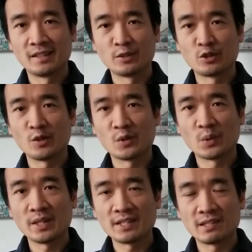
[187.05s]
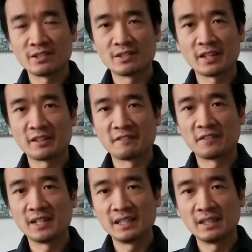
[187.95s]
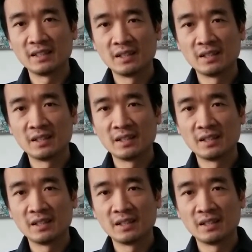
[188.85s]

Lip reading: There's no twist. There's nothing funny.